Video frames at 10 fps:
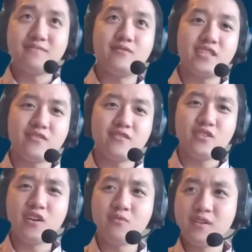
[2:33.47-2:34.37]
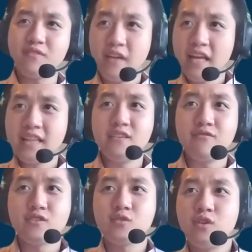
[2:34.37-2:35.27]
shall start with the
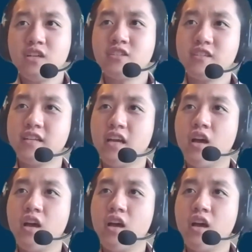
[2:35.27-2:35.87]
first question.